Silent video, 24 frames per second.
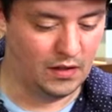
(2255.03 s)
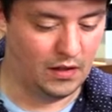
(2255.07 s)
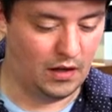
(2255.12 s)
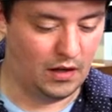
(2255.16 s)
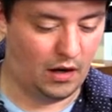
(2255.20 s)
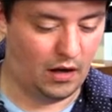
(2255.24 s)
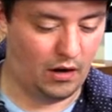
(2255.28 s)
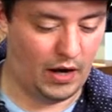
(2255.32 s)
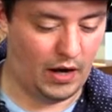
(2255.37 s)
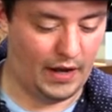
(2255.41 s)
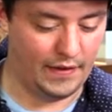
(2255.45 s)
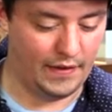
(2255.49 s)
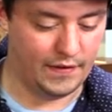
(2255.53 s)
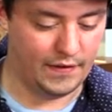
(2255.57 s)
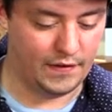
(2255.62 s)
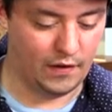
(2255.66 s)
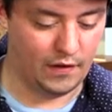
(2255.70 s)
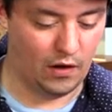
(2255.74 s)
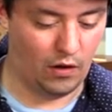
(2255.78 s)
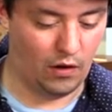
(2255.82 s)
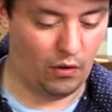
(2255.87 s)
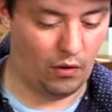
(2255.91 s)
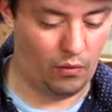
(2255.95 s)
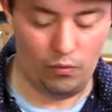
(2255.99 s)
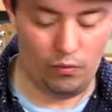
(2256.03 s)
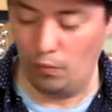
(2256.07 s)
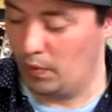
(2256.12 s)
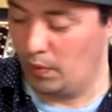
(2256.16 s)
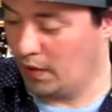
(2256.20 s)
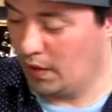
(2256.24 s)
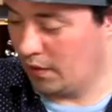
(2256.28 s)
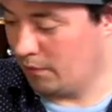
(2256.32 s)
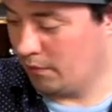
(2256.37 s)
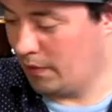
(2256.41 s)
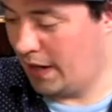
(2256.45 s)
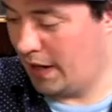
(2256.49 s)
All right, so we
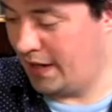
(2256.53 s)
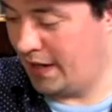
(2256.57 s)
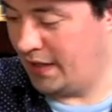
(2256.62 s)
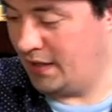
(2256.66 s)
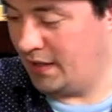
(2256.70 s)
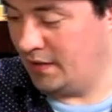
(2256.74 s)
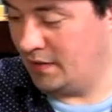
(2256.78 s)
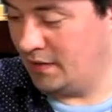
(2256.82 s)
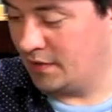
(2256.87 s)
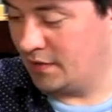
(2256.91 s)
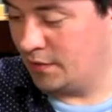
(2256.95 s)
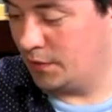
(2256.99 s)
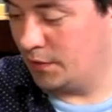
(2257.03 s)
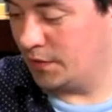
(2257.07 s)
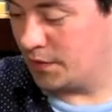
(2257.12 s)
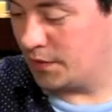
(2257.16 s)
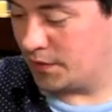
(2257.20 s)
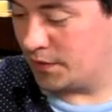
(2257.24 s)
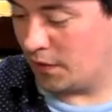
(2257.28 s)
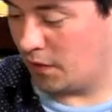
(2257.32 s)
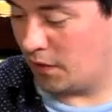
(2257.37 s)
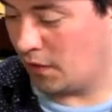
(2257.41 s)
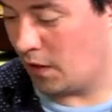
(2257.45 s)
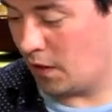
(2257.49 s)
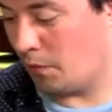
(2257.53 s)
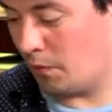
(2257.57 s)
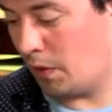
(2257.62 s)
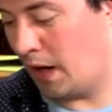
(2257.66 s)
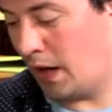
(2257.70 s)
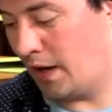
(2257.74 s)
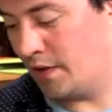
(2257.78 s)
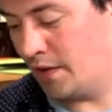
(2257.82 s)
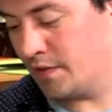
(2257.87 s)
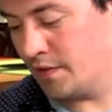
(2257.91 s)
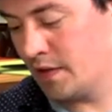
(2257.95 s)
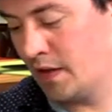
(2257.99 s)
are ready to install our
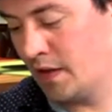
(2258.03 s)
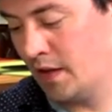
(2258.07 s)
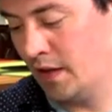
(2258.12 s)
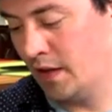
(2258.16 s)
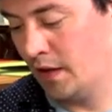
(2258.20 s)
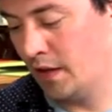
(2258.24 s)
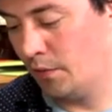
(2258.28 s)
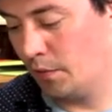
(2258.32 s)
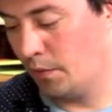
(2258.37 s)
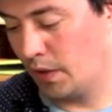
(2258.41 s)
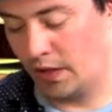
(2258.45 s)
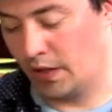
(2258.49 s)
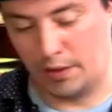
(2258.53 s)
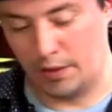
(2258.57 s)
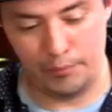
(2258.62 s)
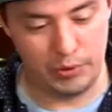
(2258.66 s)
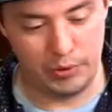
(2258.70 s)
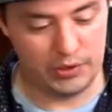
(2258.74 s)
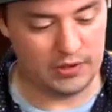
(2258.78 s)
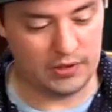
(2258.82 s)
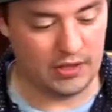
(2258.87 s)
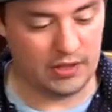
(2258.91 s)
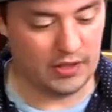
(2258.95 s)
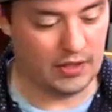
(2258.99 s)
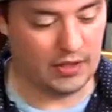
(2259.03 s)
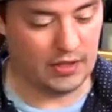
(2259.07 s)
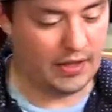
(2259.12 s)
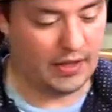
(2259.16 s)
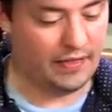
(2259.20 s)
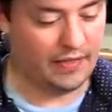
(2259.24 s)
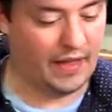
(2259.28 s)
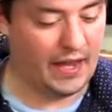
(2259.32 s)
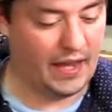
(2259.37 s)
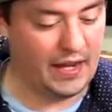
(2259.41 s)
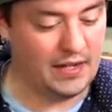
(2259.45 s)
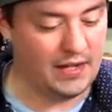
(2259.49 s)
wires. We're gonna put the
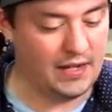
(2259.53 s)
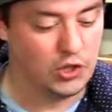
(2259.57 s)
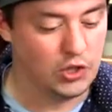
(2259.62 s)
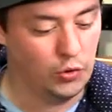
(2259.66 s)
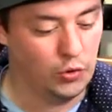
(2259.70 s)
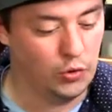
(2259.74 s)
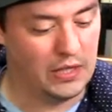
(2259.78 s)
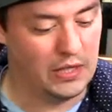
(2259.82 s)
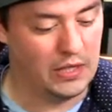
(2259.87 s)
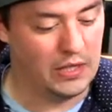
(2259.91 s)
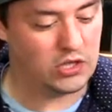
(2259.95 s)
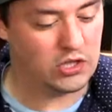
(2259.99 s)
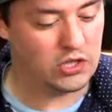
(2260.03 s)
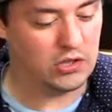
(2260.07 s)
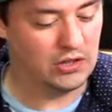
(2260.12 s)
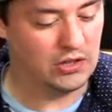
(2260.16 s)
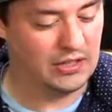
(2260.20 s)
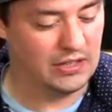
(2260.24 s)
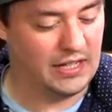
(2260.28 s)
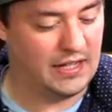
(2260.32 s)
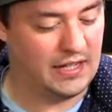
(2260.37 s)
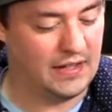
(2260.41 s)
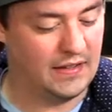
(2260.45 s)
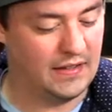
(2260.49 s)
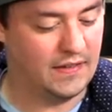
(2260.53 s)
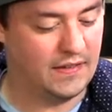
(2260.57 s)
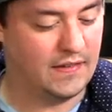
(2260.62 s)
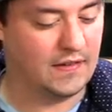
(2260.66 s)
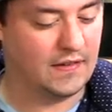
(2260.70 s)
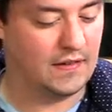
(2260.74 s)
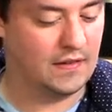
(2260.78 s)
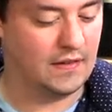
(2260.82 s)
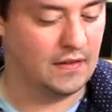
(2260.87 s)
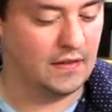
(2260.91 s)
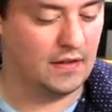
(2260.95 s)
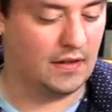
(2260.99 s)
8 2-inch
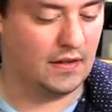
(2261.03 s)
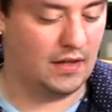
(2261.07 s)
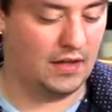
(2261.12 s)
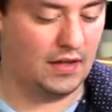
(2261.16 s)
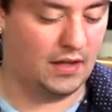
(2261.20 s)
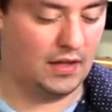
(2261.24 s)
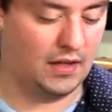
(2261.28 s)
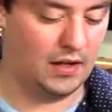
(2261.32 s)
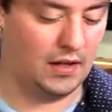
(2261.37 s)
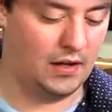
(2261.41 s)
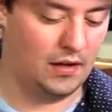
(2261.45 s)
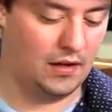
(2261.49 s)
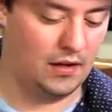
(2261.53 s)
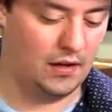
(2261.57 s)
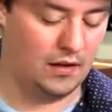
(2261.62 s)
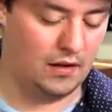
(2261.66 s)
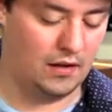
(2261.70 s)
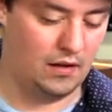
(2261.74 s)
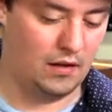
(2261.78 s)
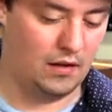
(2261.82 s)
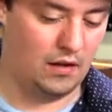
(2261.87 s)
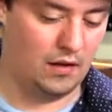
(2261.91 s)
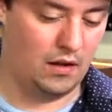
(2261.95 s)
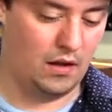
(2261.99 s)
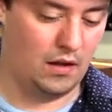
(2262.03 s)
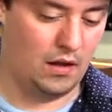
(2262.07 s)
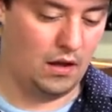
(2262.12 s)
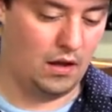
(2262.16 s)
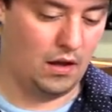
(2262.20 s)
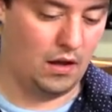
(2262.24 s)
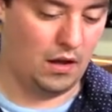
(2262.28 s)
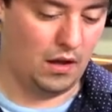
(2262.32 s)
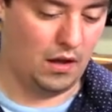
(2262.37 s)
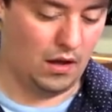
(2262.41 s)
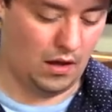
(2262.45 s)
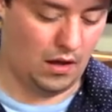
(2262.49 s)
leads in.
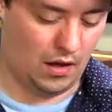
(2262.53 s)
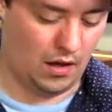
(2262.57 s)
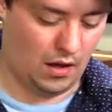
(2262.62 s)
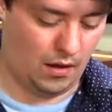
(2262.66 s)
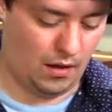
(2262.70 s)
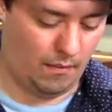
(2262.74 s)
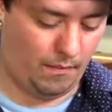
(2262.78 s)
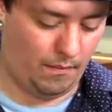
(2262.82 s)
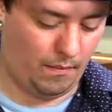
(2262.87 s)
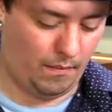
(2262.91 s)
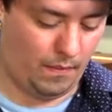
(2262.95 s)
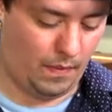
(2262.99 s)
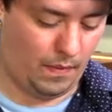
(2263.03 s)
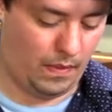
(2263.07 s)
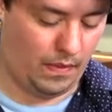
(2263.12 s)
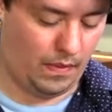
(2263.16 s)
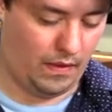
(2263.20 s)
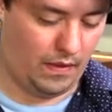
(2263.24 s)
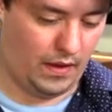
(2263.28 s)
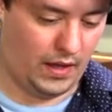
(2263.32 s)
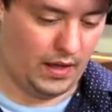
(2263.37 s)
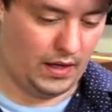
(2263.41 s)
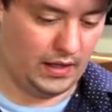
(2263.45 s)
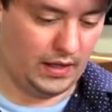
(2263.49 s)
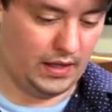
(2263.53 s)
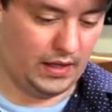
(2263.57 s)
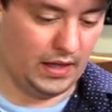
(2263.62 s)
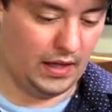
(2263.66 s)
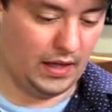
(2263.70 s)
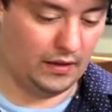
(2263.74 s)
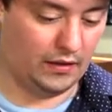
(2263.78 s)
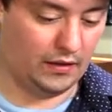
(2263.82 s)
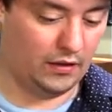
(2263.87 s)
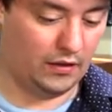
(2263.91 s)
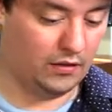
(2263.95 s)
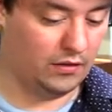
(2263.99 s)
And
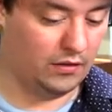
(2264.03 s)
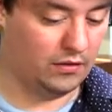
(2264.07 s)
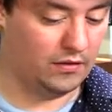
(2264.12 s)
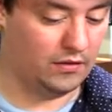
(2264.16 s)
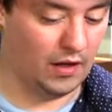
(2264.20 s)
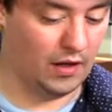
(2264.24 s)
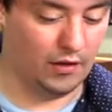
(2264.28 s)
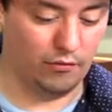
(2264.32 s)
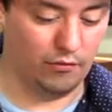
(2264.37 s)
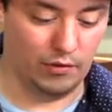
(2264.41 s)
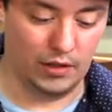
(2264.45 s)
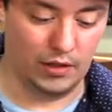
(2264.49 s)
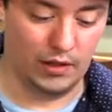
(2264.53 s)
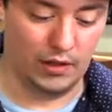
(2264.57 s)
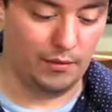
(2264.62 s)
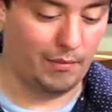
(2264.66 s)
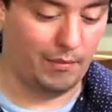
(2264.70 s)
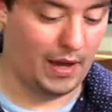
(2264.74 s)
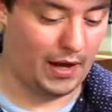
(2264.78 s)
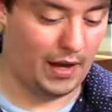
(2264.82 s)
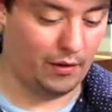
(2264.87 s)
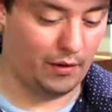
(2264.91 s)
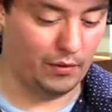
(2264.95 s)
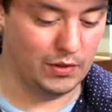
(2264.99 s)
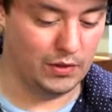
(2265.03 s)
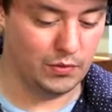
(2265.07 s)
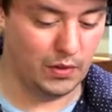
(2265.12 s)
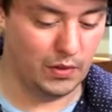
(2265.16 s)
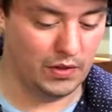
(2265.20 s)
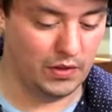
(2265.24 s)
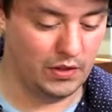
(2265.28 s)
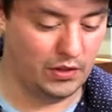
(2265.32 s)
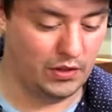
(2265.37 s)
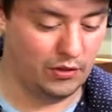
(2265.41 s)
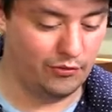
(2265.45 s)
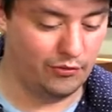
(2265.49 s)
again, doesn't really matter which one
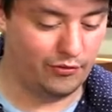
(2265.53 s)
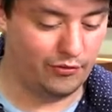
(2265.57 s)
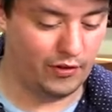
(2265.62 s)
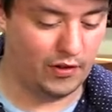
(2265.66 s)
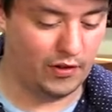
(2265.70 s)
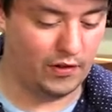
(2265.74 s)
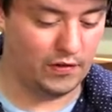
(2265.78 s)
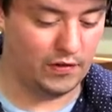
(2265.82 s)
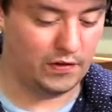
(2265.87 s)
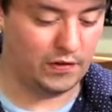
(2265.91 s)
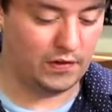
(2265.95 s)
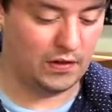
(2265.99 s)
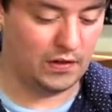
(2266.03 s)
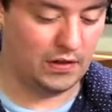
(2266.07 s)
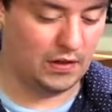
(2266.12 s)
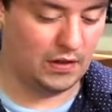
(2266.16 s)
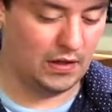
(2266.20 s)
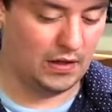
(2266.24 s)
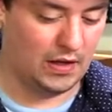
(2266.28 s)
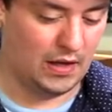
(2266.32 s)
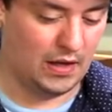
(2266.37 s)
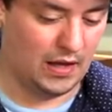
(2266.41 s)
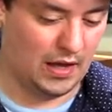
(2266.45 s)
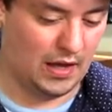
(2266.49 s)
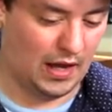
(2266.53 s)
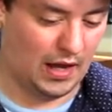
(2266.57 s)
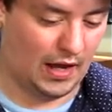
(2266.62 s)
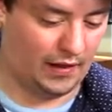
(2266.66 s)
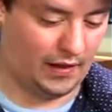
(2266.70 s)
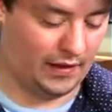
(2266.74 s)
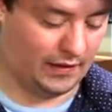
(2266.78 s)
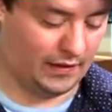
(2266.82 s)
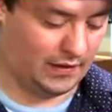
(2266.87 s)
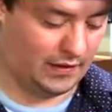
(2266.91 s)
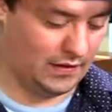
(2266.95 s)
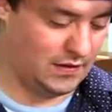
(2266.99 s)
you do first. I
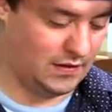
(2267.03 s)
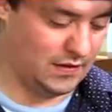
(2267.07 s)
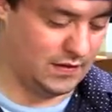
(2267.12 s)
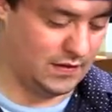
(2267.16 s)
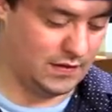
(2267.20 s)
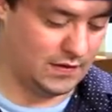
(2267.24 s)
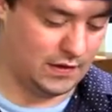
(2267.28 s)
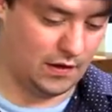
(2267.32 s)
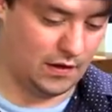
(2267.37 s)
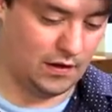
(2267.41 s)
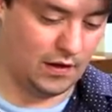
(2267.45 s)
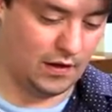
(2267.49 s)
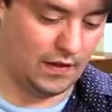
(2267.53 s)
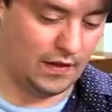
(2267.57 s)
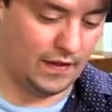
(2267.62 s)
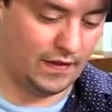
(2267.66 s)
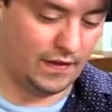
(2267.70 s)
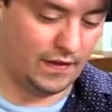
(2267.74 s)
like to just start on the